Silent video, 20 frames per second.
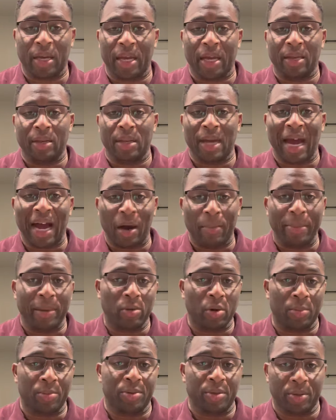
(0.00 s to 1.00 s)
and how many
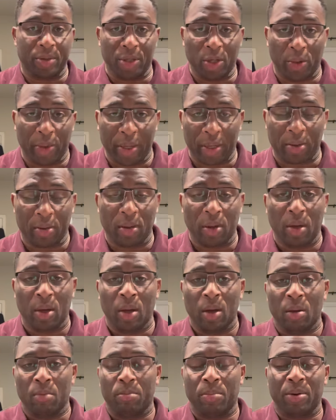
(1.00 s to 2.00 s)
reps they're doing.
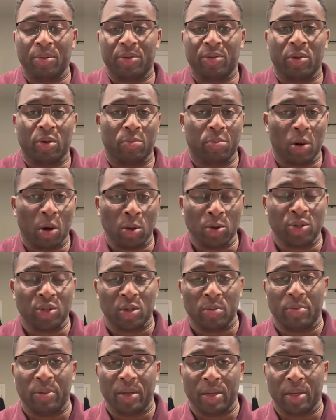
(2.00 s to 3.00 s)
But their approach
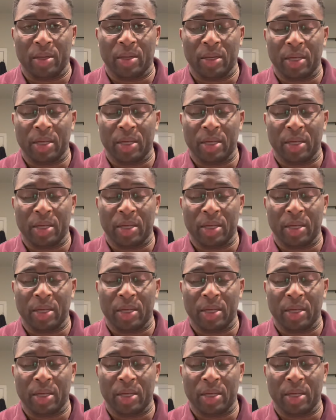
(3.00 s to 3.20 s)
should be